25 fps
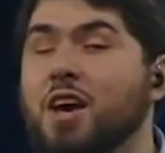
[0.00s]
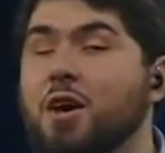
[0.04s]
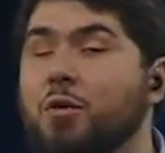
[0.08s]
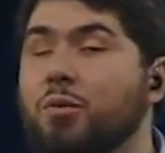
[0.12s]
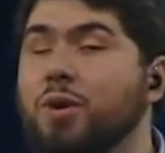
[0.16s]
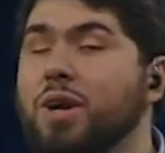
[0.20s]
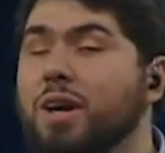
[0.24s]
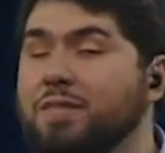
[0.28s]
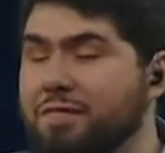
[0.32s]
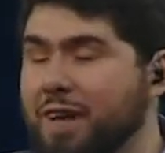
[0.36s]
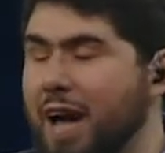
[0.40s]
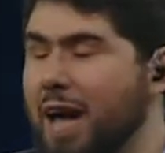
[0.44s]

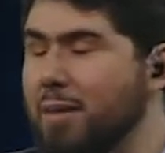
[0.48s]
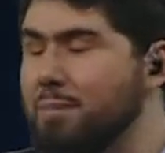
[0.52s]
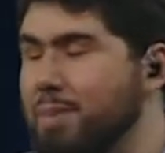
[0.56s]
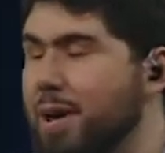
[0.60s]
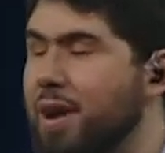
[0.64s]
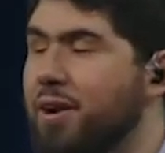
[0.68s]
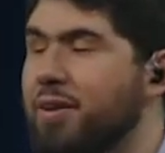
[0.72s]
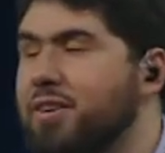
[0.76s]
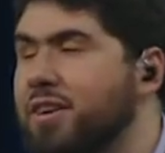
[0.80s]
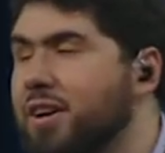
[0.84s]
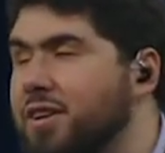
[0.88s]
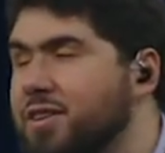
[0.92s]
We've got
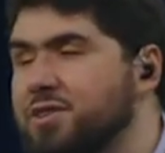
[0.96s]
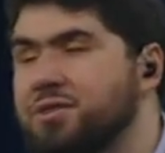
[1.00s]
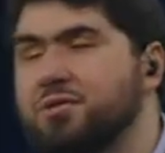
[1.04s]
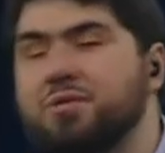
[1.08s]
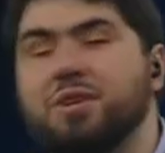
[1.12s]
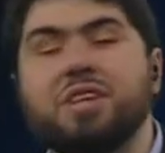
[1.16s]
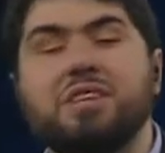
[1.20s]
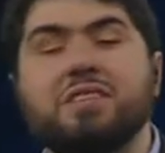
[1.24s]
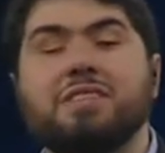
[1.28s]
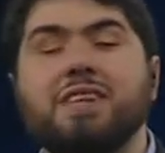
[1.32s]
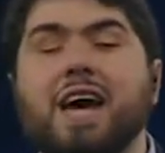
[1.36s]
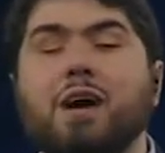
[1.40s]
better
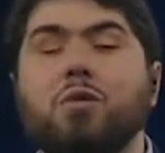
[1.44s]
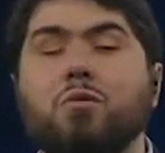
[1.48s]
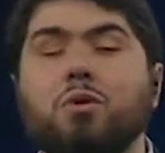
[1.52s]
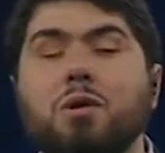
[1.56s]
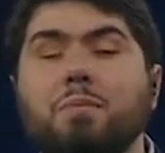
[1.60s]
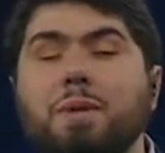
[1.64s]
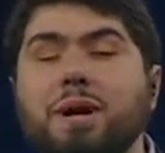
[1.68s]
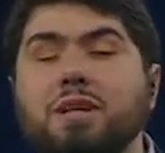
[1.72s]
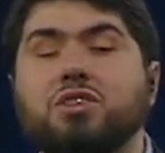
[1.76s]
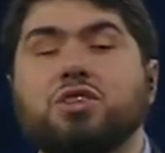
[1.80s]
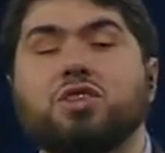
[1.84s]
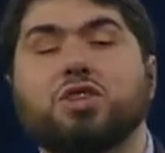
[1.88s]
touchscreens now, what
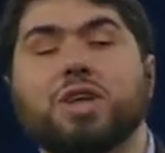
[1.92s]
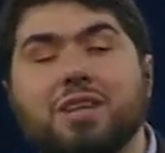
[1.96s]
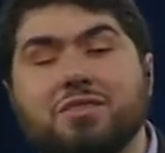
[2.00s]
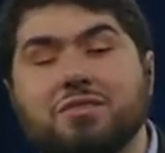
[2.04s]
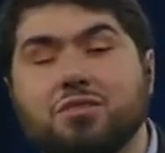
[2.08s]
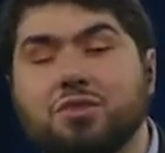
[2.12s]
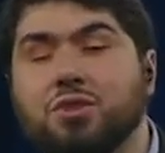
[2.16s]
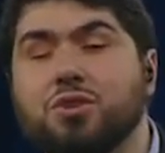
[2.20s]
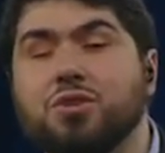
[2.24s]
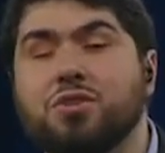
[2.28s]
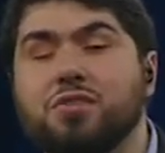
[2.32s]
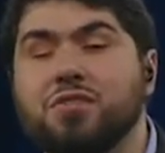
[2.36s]
about
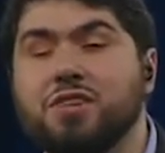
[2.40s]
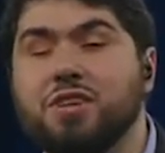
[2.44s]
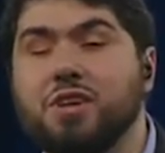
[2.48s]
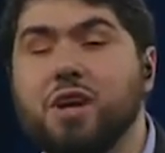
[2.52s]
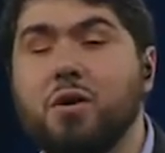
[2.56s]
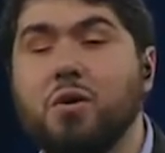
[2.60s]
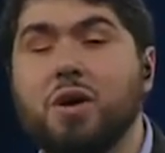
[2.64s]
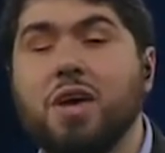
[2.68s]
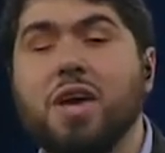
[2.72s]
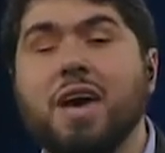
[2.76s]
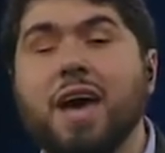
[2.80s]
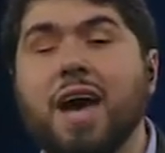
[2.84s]
gestures,
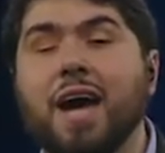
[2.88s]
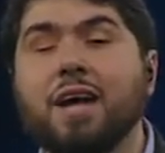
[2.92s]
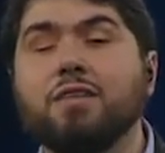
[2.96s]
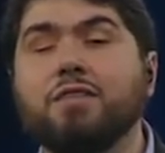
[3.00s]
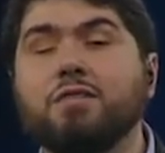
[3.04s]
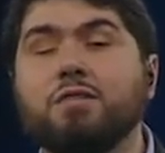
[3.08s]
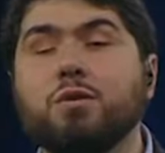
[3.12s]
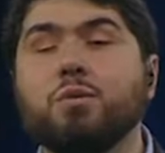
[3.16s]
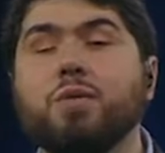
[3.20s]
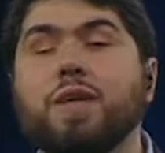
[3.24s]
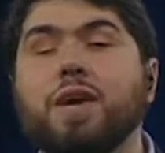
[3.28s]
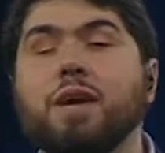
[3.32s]
And
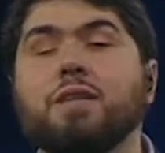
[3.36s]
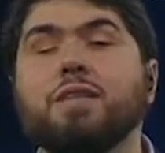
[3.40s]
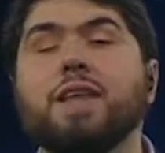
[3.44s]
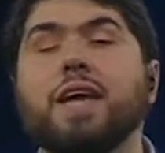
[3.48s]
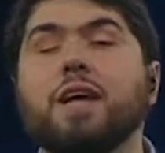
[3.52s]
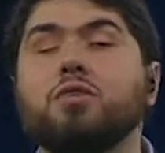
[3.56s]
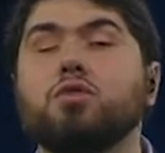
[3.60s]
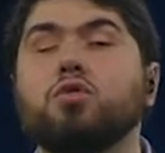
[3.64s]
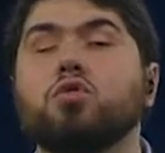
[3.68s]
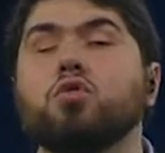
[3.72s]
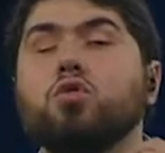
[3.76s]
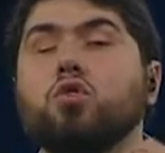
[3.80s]
so they
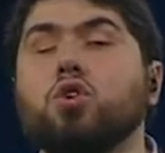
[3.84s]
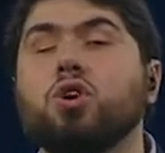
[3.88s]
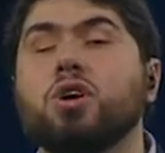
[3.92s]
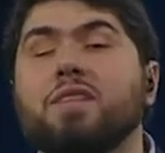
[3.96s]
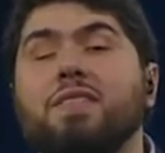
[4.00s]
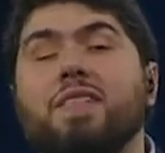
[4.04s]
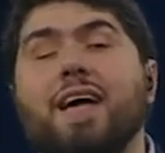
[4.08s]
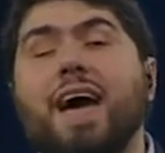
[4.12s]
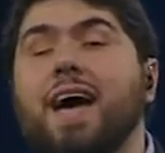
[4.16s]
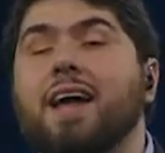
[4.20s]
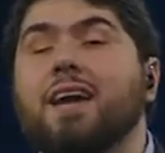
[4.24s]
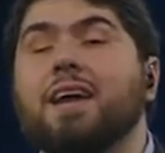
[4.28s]
took
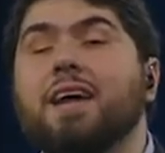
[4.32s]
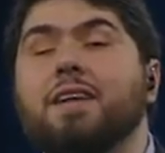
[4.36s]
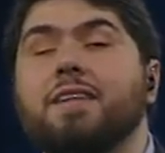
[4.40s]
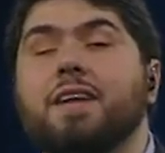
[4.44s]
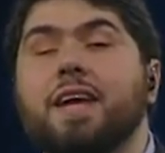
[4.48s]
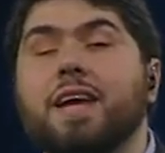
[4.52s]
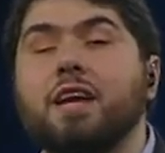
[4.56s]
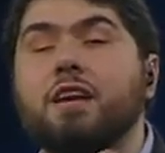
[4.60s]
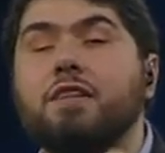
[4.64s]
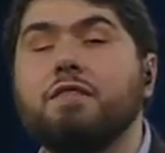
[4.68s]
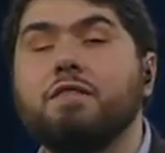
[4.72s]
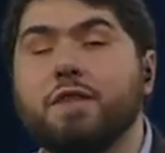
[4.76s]
that, and
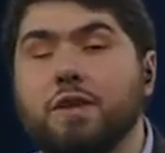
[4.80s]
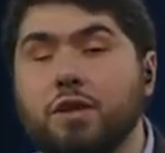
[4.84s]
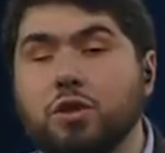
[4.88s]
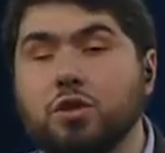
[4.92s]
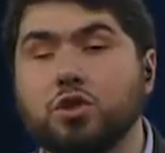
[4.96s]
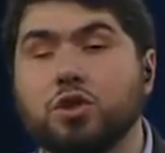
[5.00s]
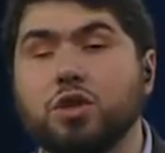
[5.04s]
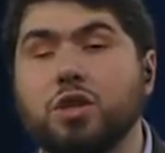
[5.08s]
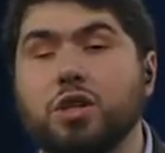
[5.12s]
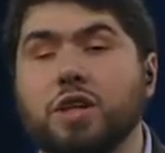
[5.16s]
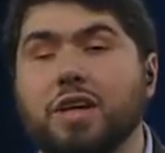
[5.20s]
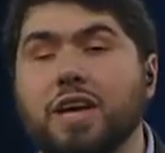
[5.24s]

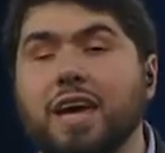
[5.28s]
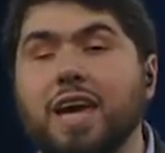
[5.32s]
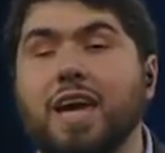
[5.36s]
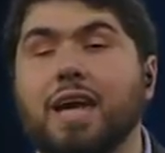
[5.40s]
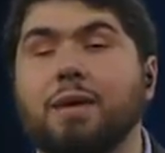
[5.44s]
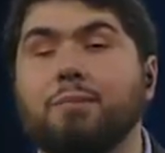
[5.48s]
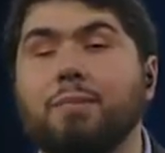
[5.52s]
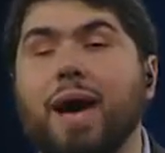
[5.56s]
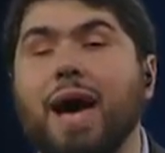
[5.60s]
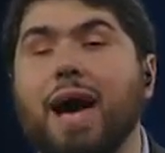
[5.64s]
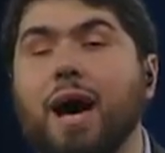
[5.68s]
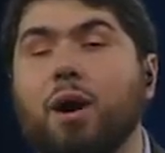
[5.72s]
innovation
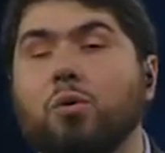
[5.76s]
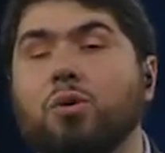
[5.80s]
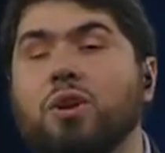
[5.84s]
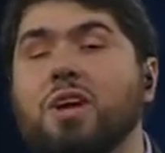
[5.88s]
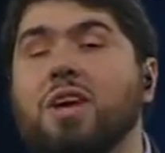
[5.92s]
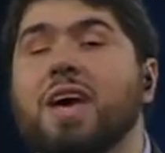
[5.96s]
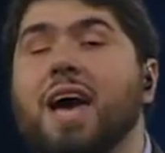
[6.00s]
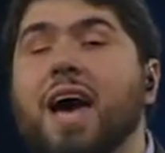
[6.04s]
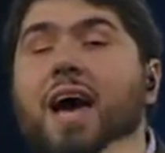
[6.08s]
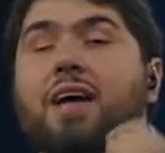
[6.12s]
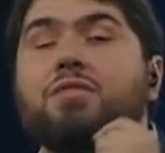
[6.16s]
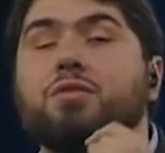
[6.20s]
came out
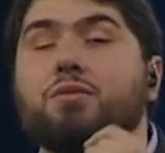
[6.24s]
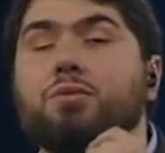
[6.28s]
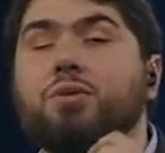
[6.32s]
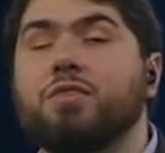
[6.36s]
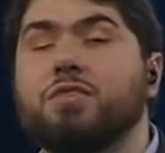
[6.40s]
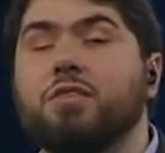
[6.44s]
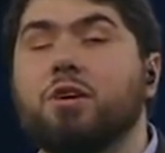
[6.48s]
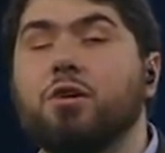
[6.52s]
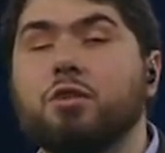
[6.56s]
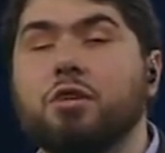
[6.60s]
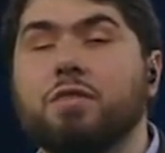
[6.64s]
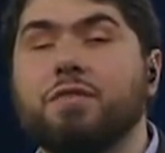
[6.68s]
as a
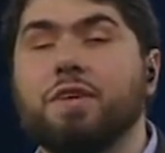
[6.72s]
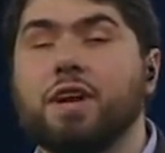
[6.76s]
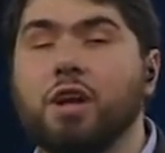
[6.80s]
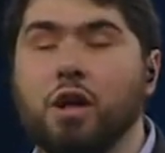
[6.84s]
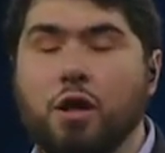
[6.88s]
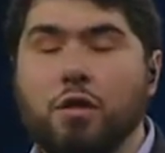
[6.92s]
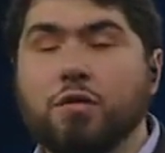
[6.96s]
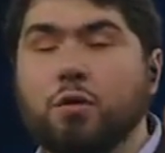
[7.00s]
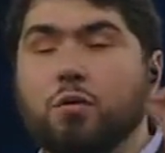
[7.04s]
result of it.